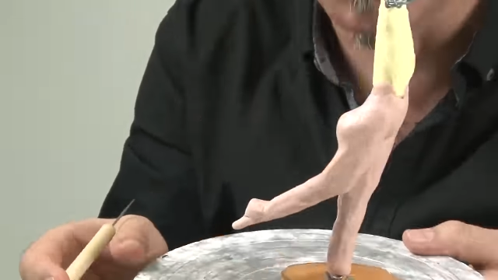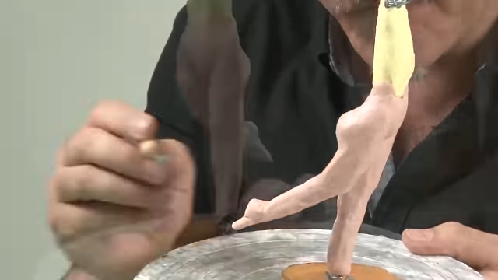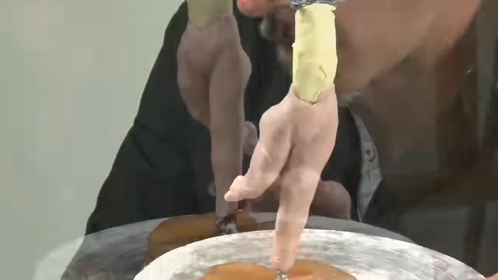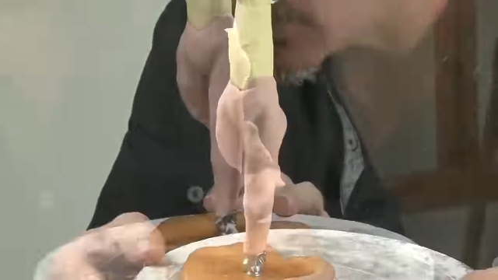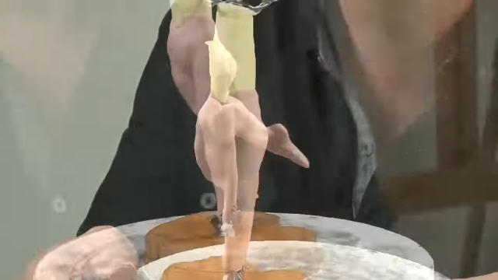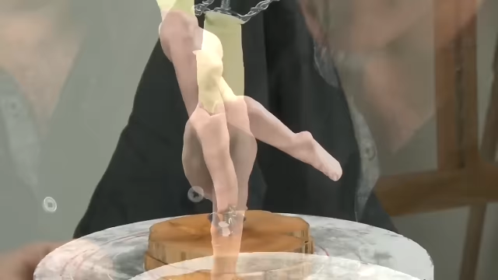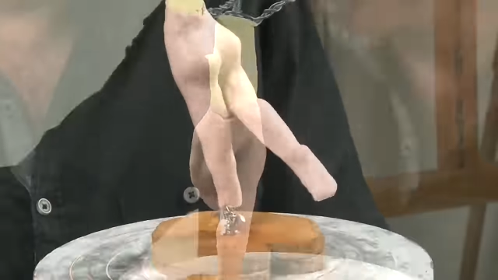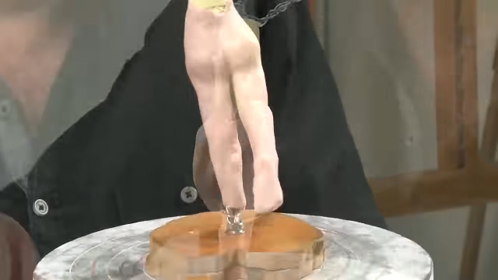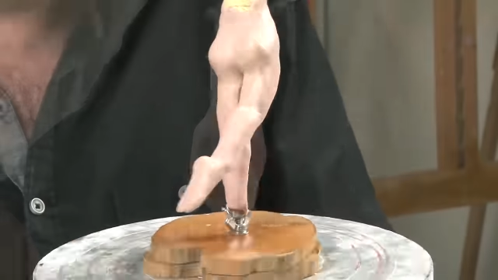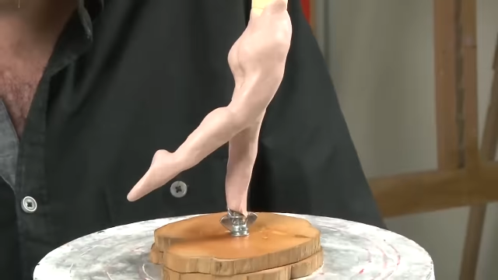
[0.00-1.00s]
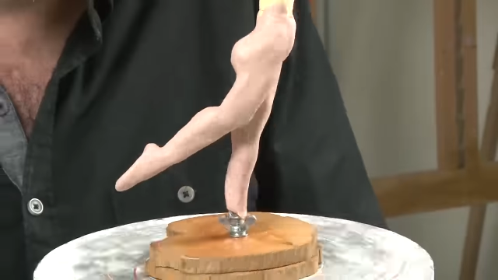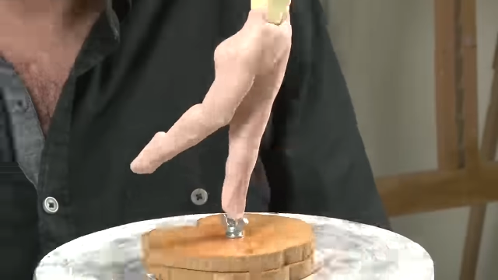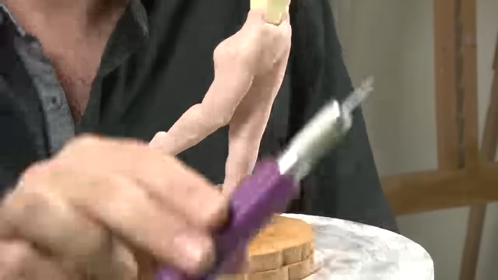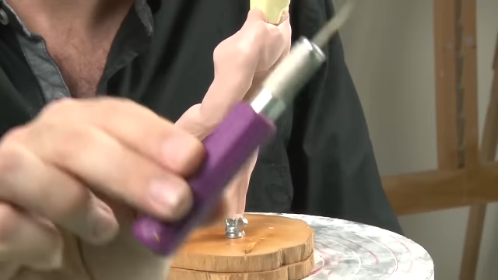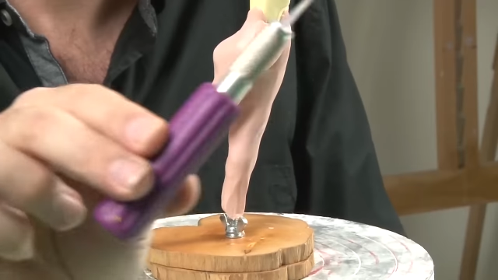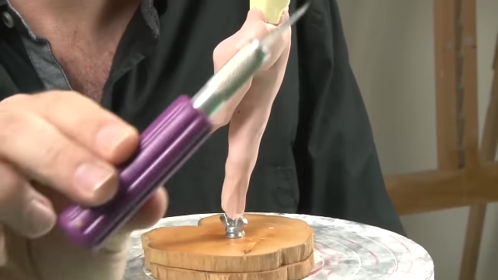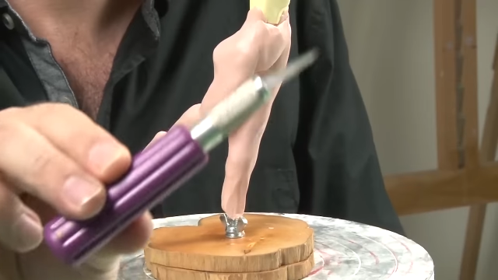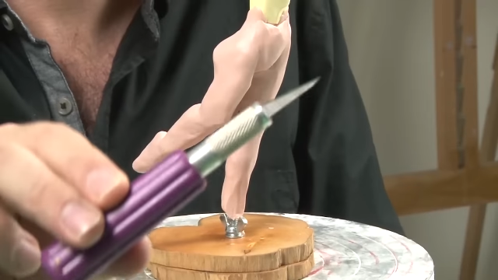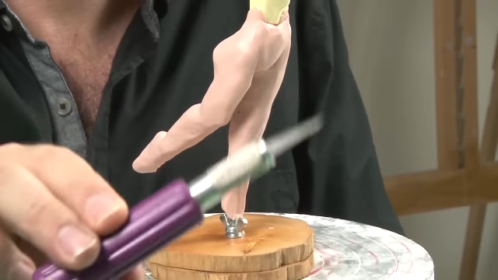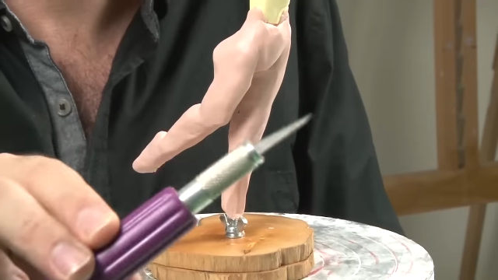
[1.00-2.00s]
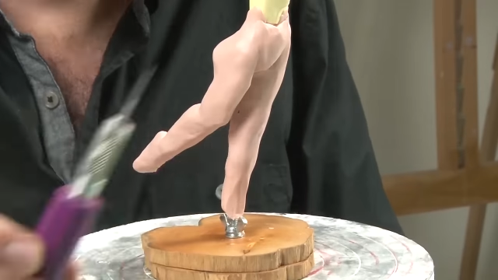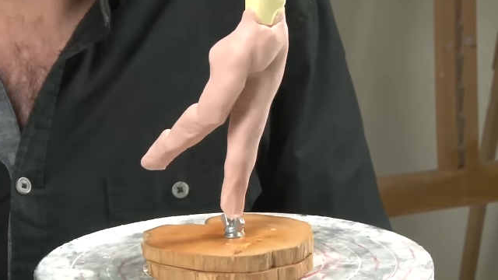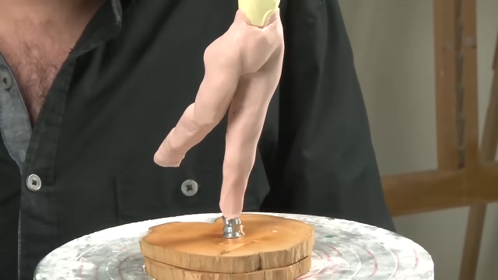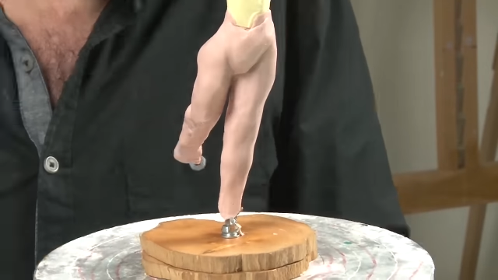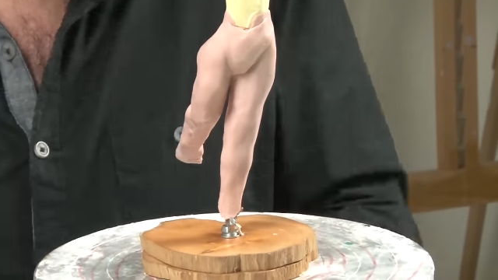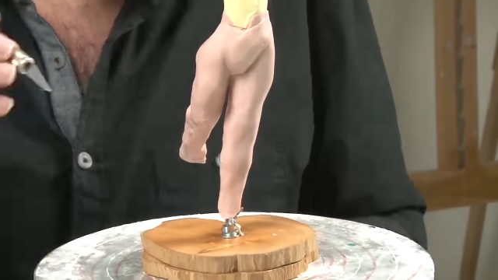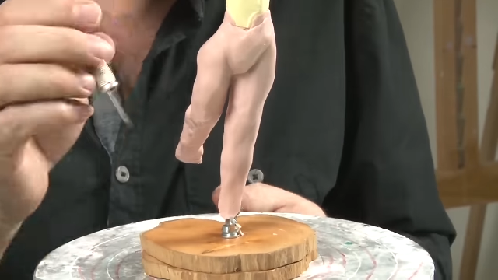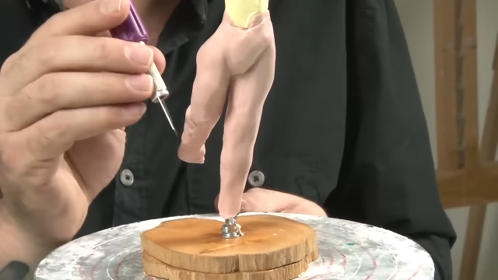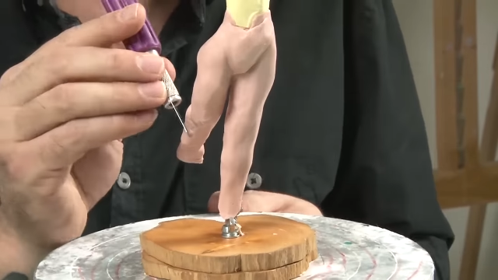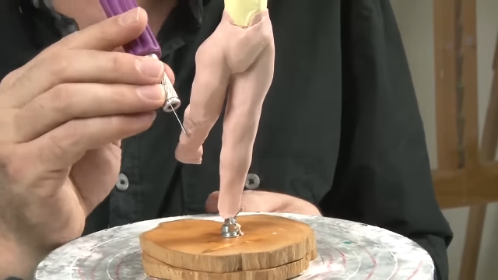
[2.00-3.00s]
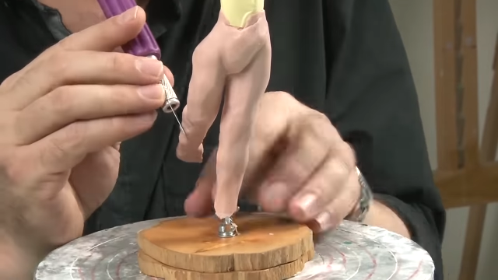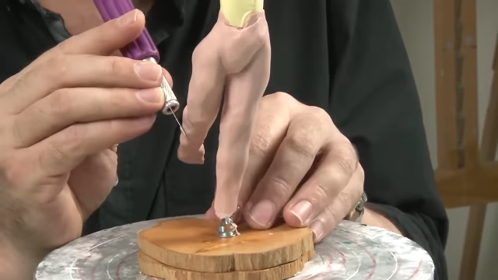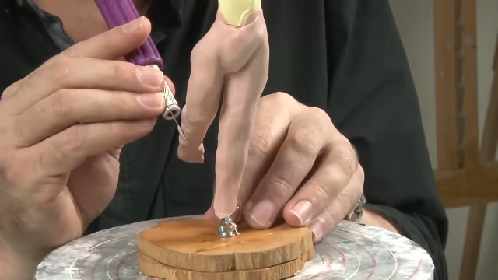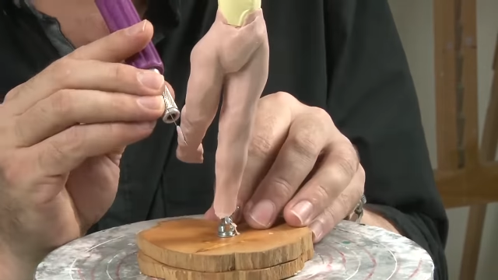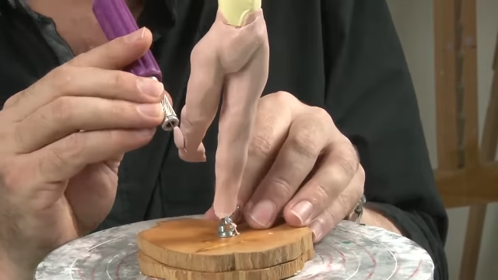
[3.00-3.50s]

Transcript: Nobody's mouth can be seen.